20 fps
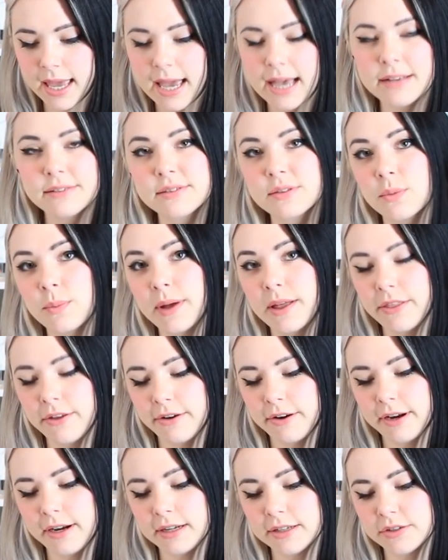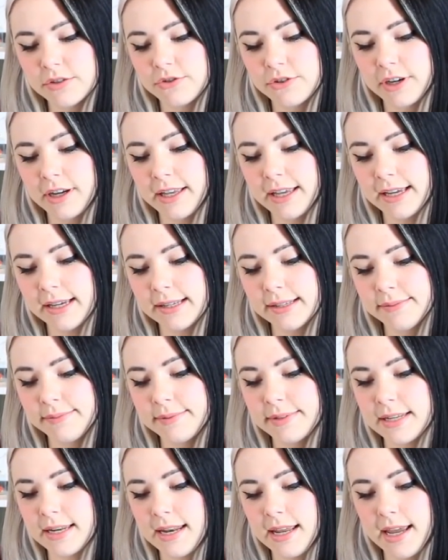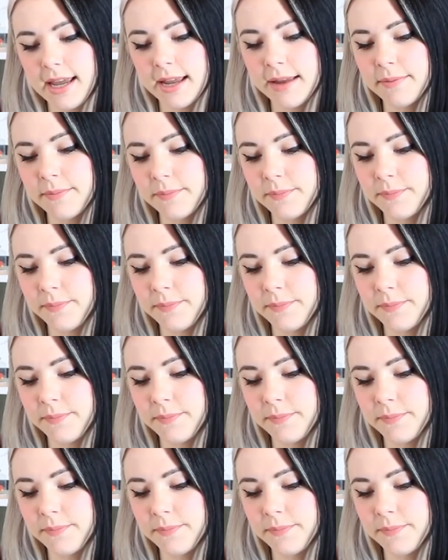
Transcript: How's the weather in Australia today?